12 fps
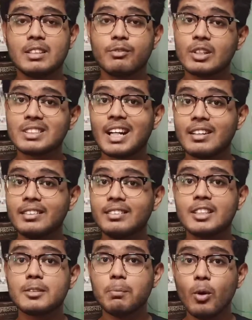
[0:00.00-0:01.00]
If you're starting
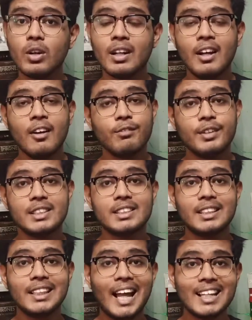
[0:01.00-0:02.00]
this book, finish
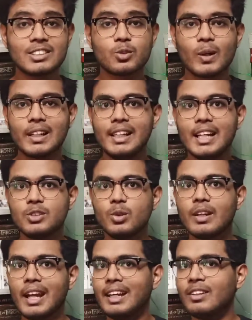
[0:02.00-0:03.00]
it as quickly as
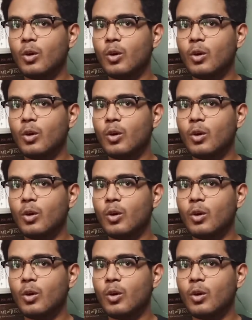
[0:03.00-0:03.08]
you can,